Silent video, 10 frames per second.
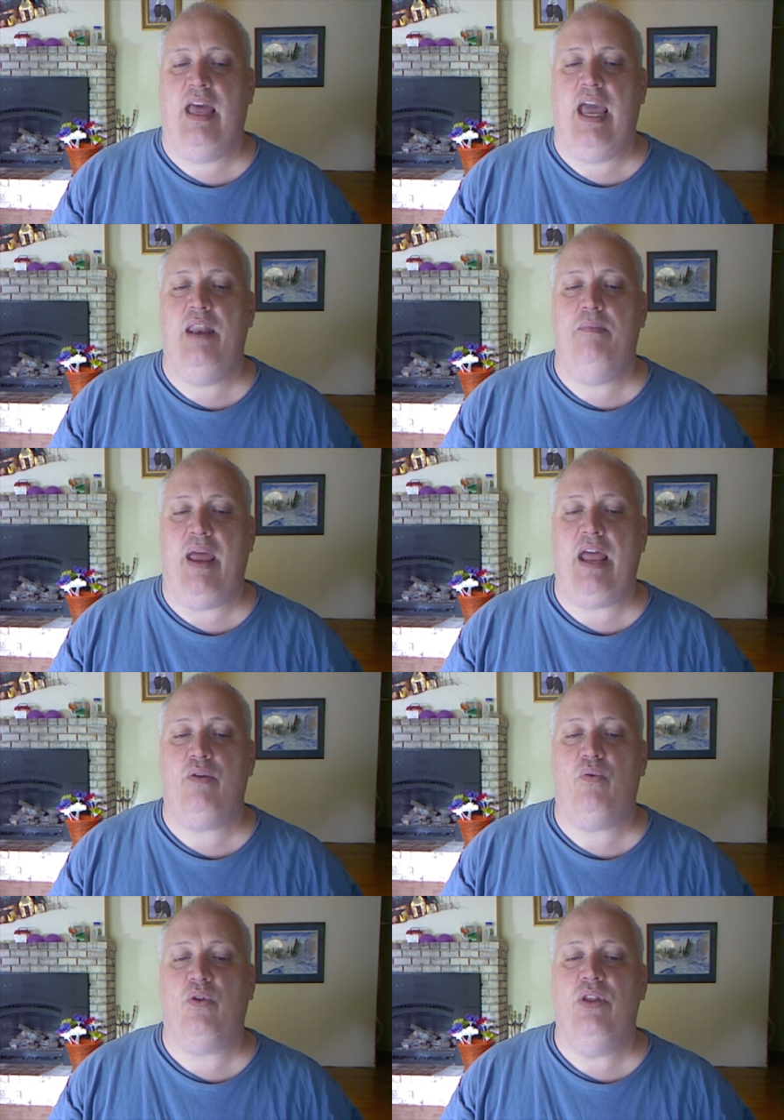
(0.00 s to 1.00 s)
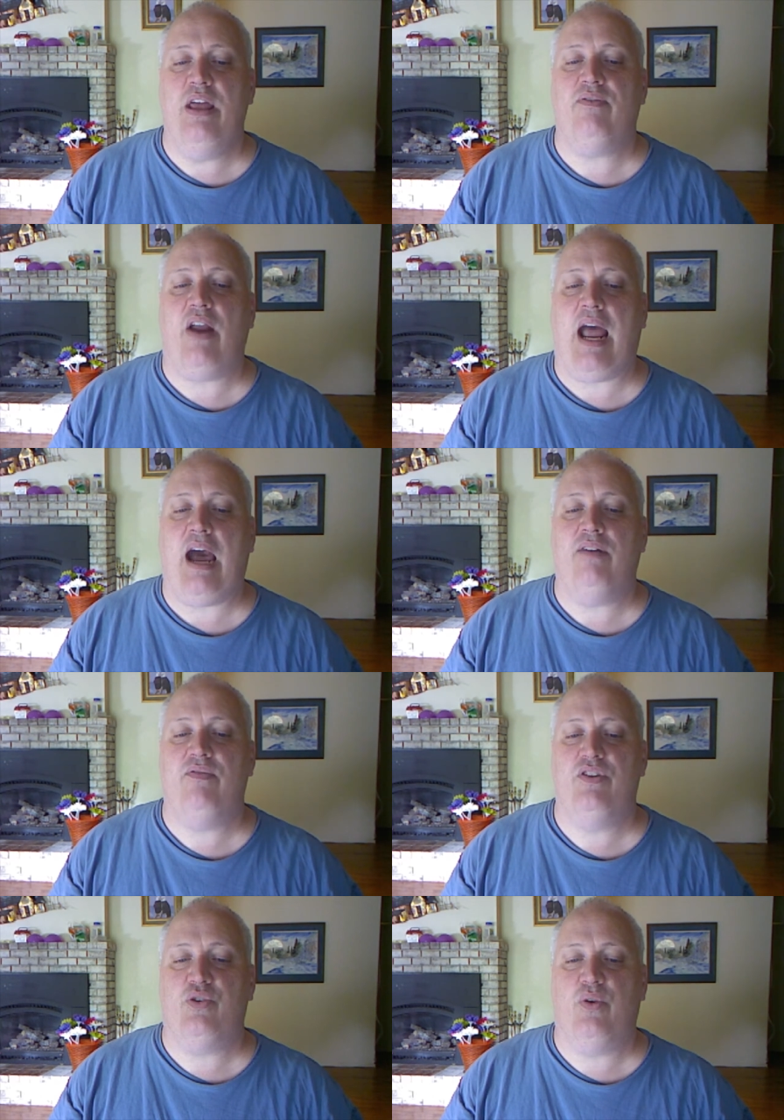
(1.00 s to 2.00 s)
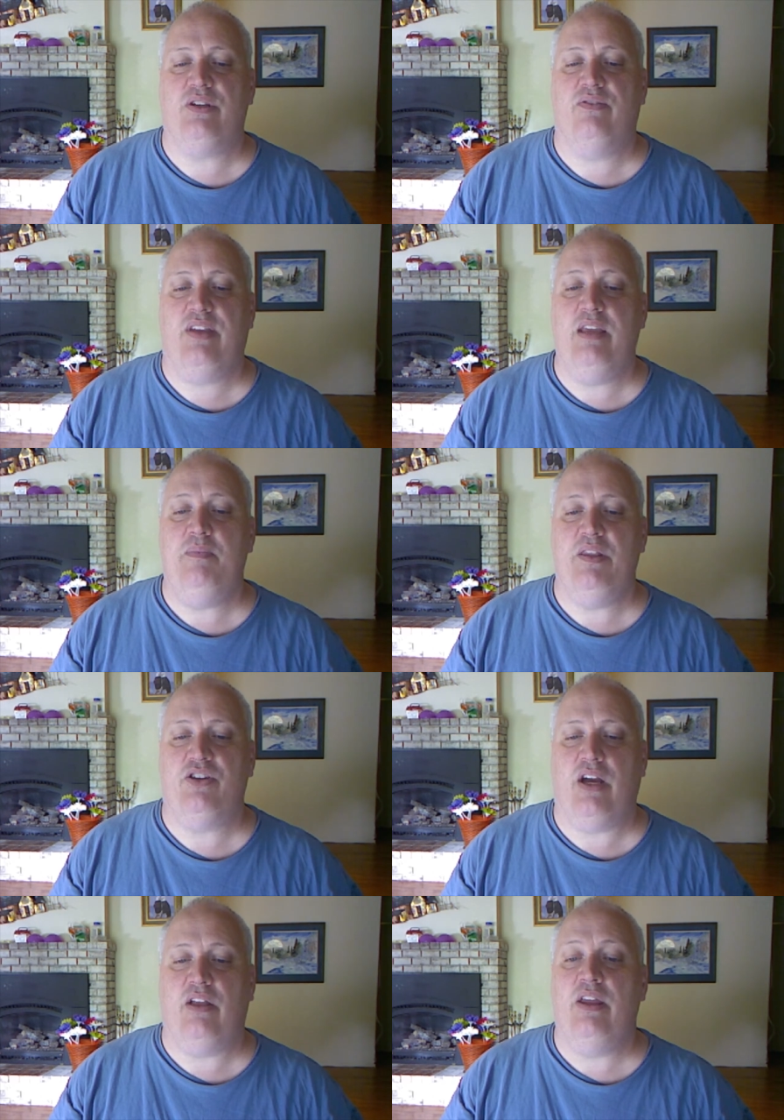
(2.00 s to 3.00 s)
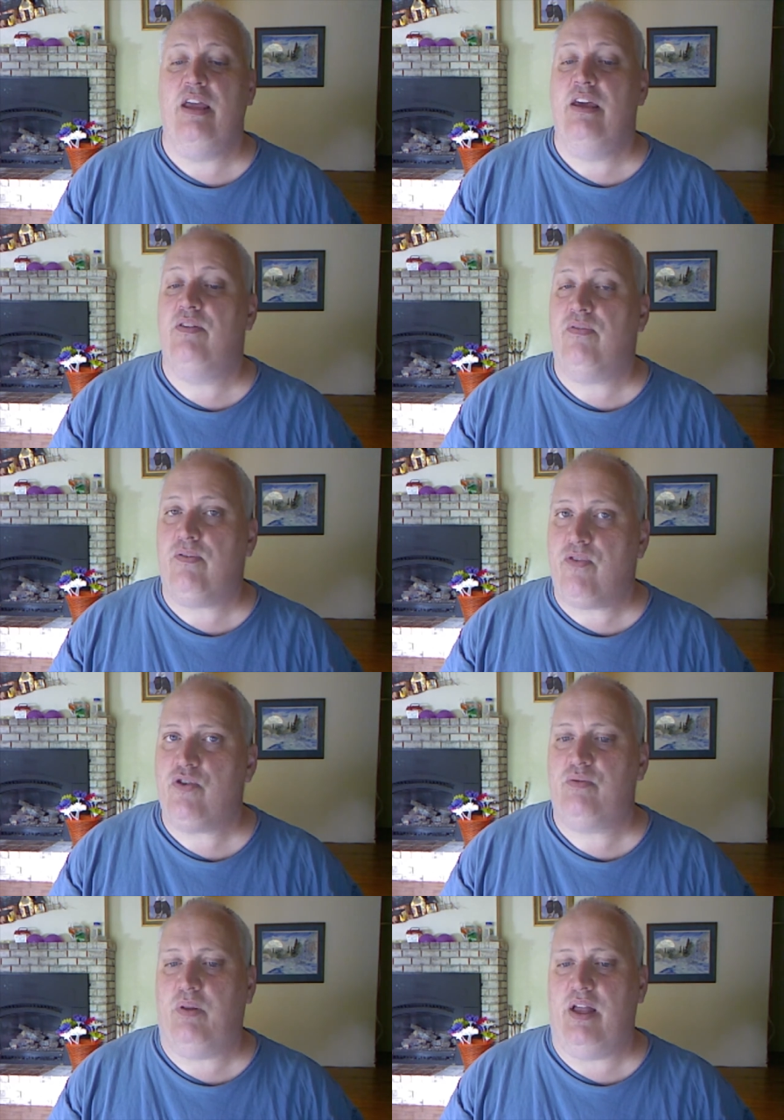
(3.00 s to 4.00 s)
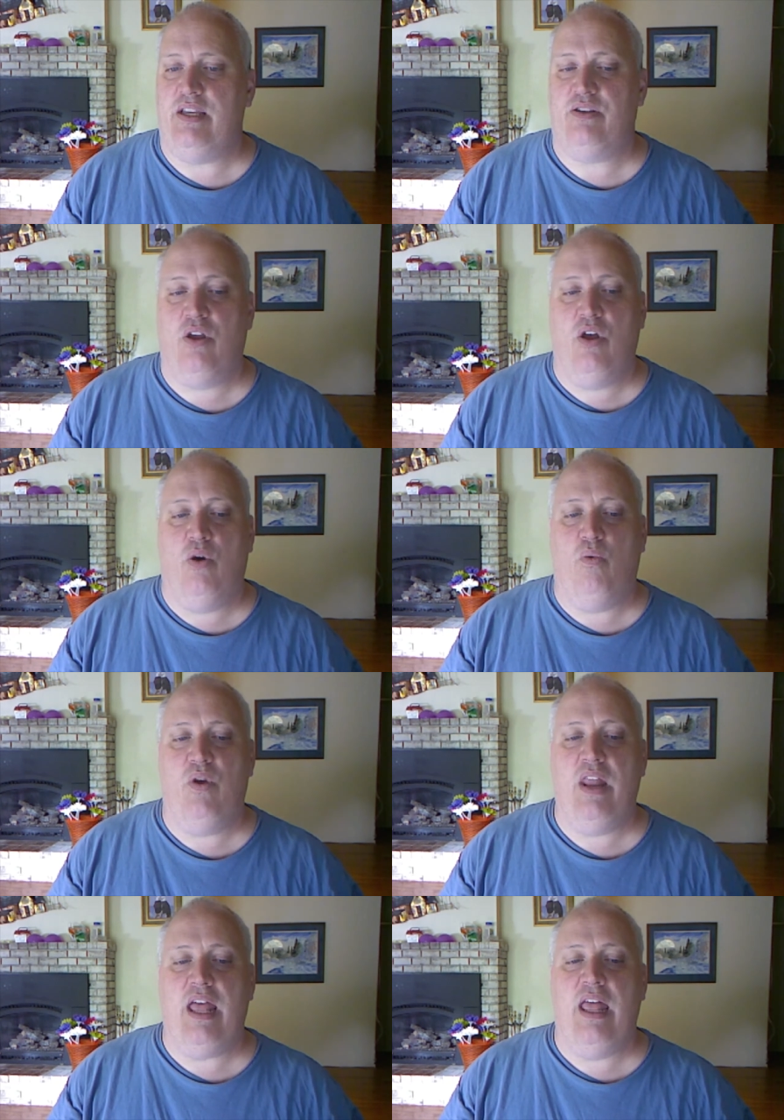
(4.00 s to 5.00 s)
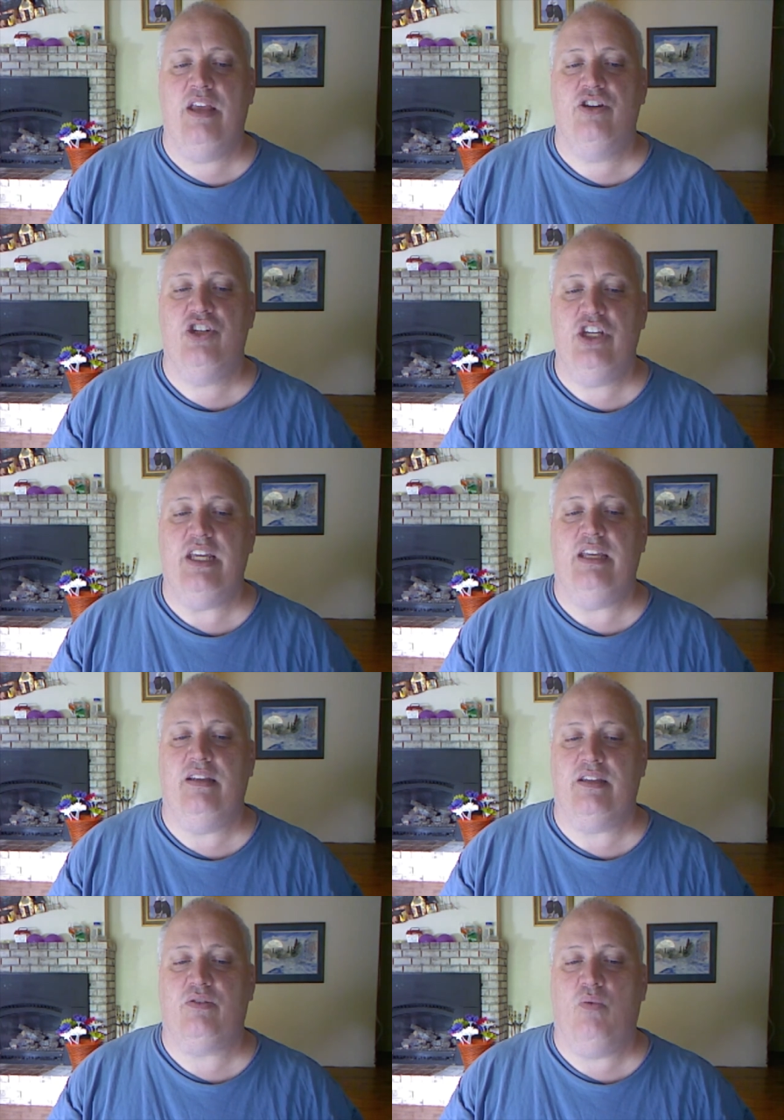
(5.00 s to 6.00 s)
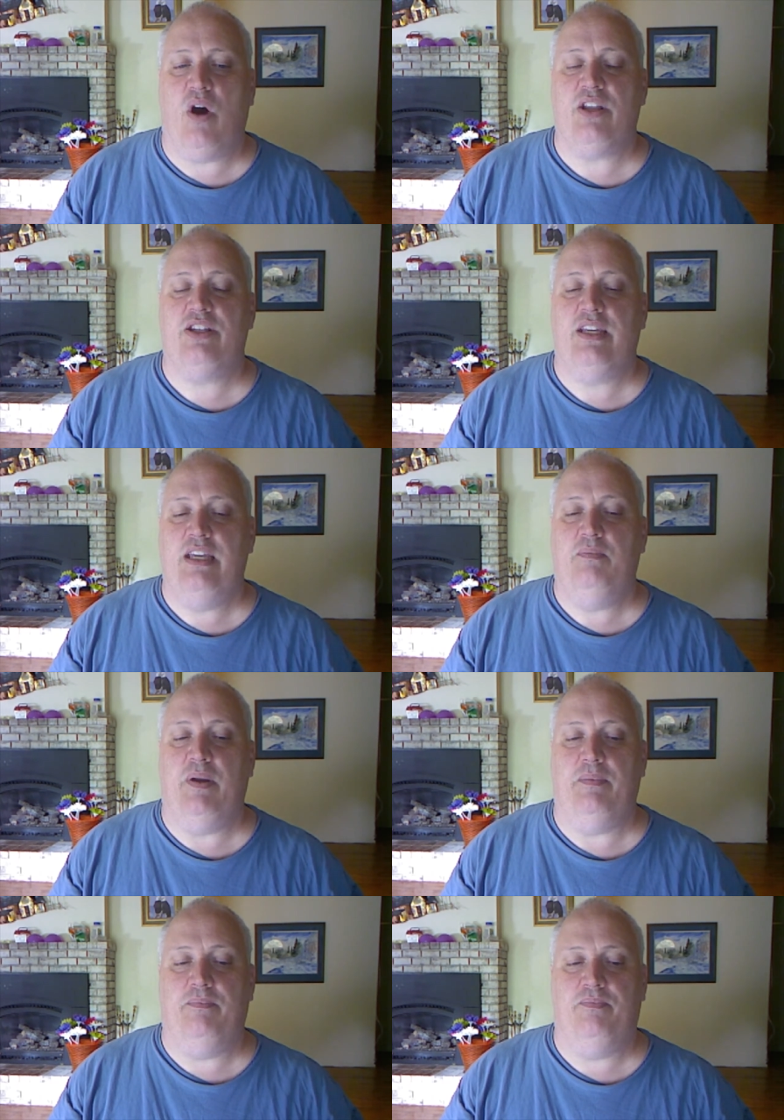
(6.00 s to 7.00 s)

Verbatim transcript: and a man will never have the choice of keeping the child in the first place when she doesn't want to keep it.